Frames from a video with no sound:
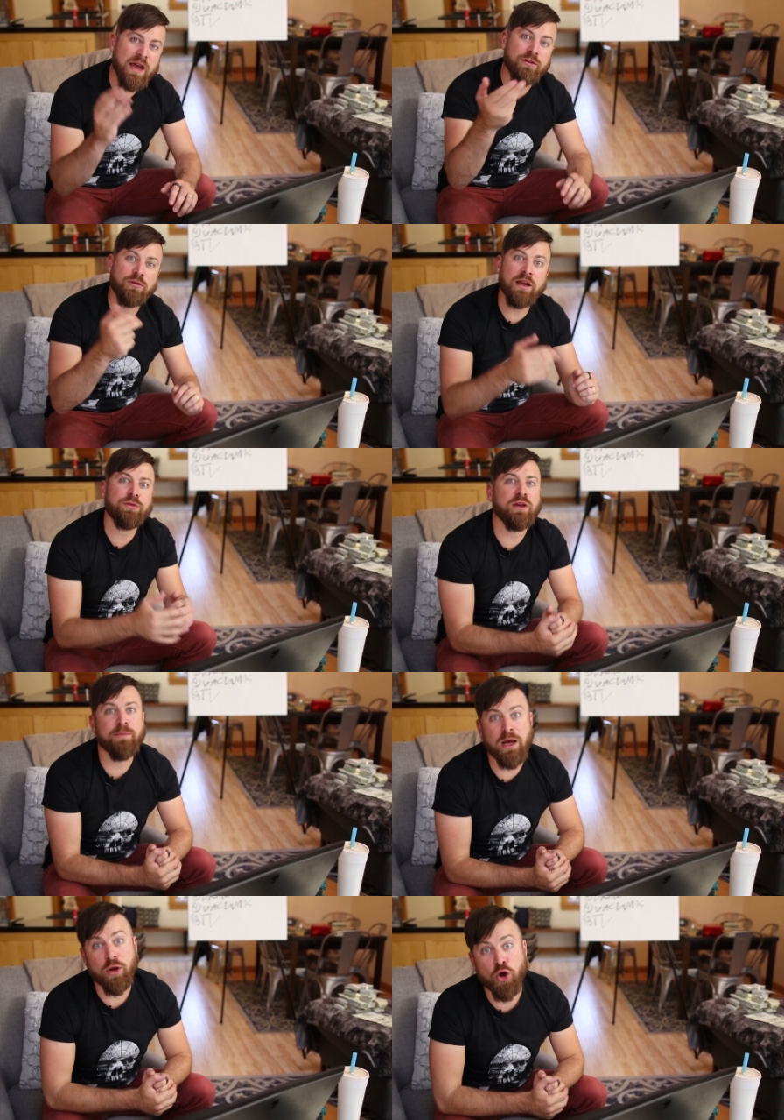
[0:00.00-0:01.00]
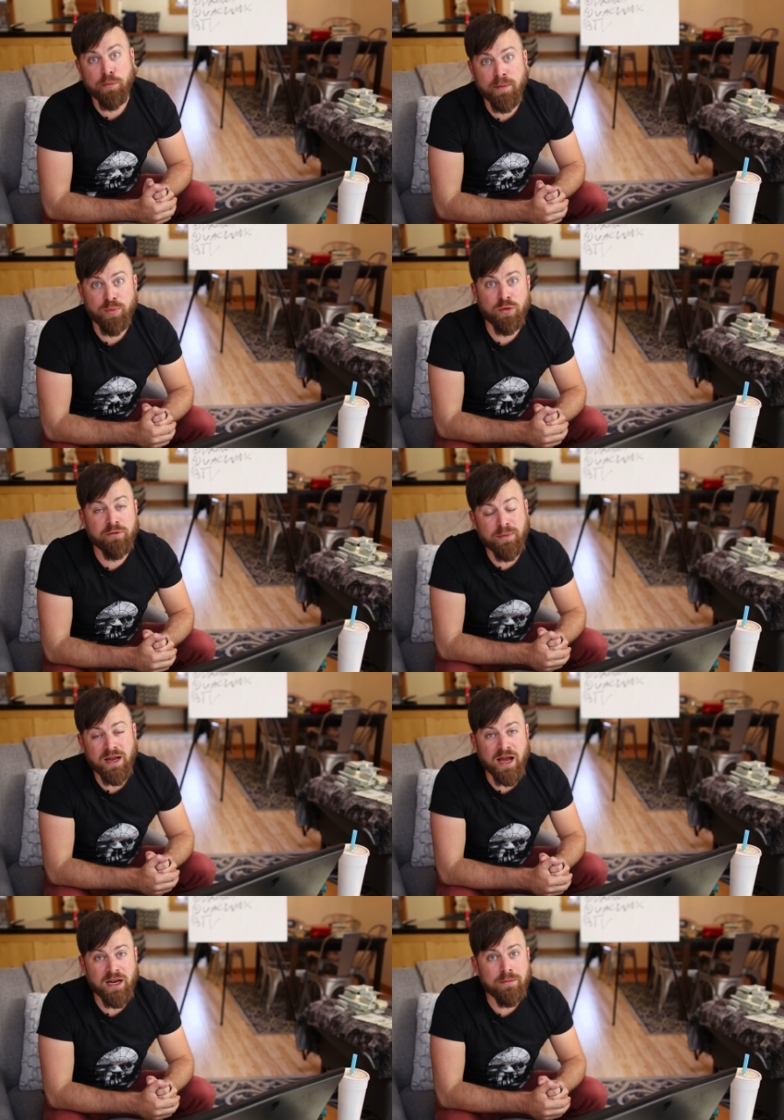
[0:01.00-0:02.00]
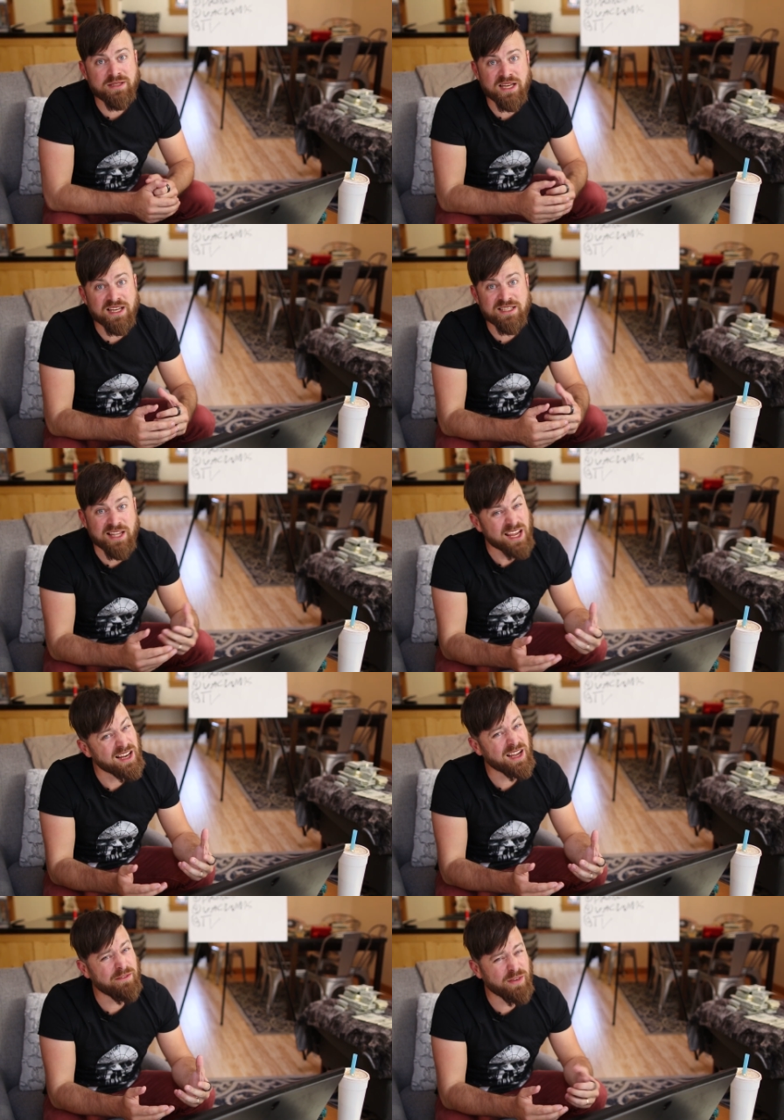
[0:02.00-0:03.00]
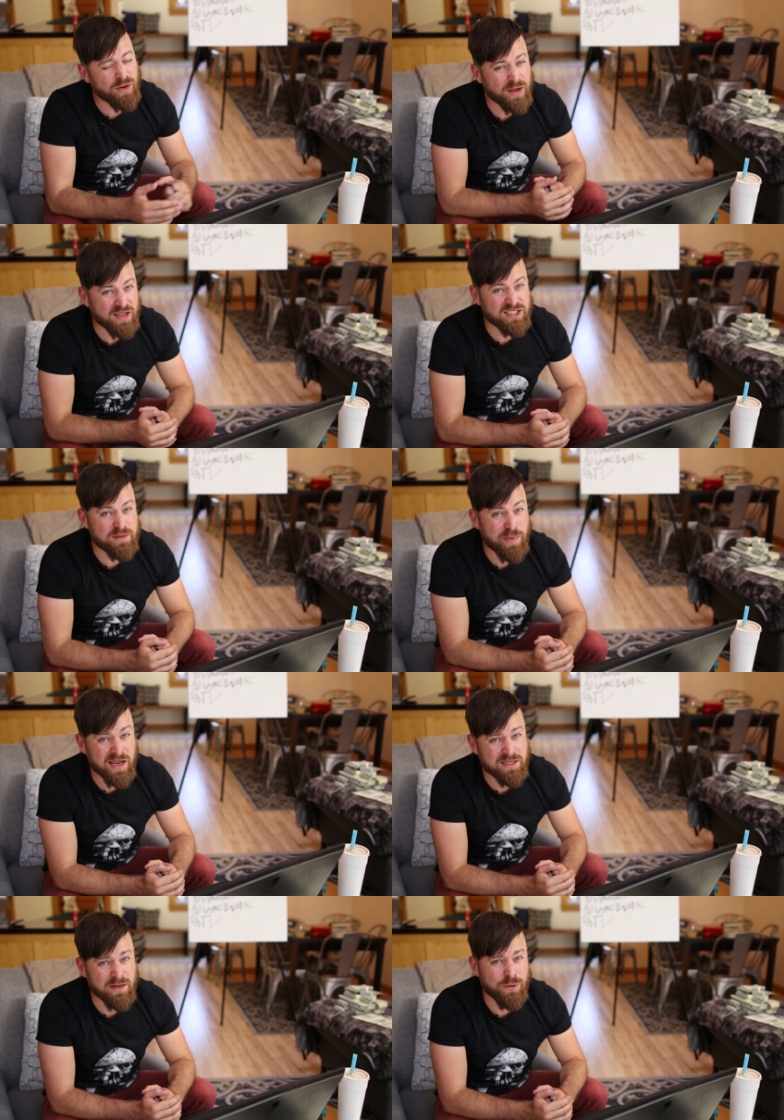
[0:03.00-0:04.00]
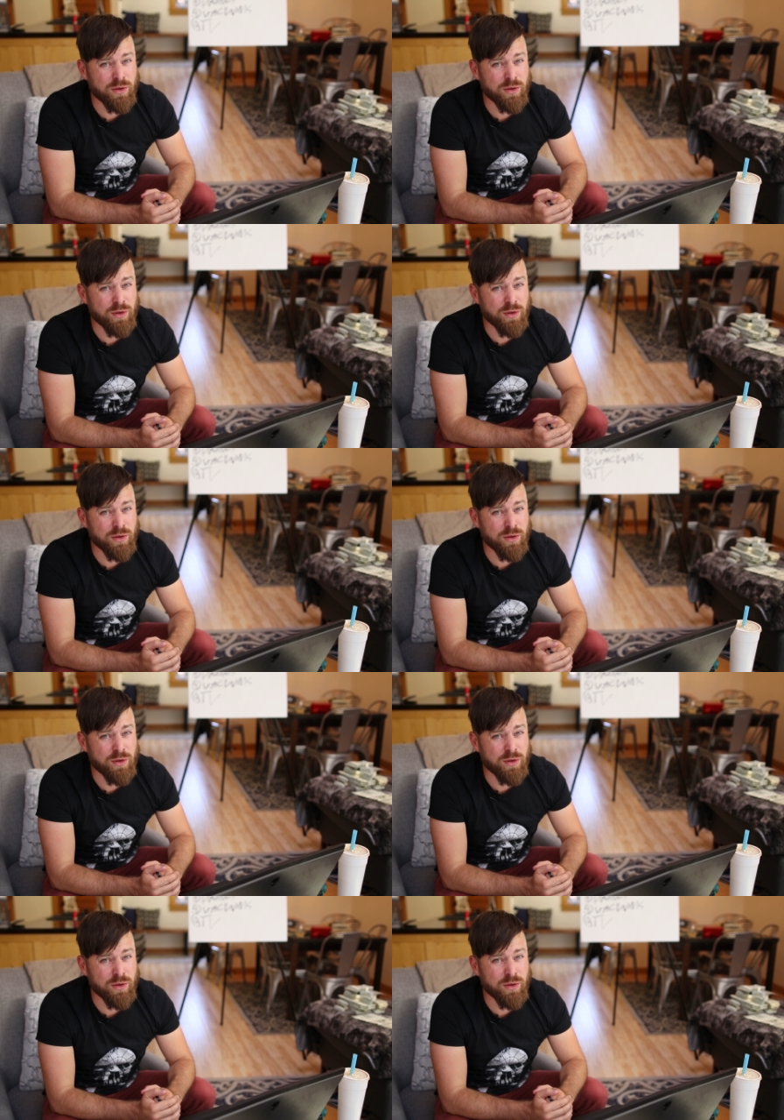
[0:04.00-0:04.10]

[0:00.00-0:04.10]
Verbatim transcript: And the great thing about home improvement items is they can get very expensive.